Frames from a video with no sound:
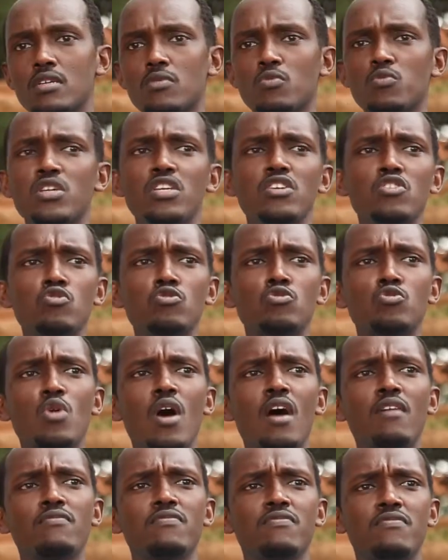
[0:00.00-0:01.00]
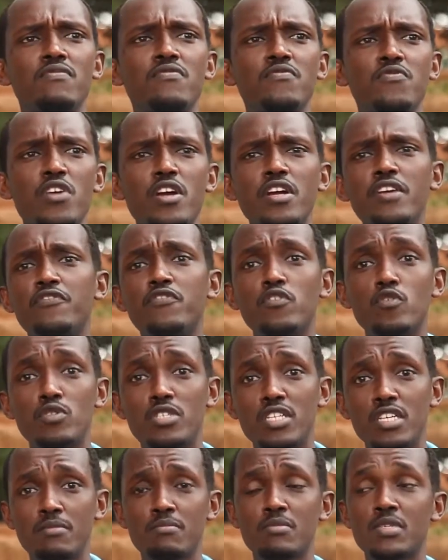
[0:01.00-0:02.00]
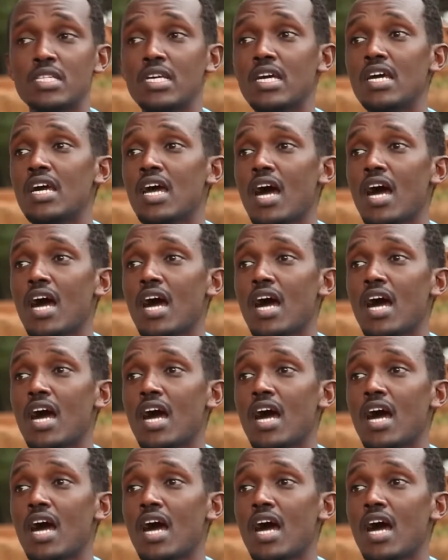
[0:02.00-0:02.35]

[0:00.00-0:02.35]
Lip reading: We used to have very few teams,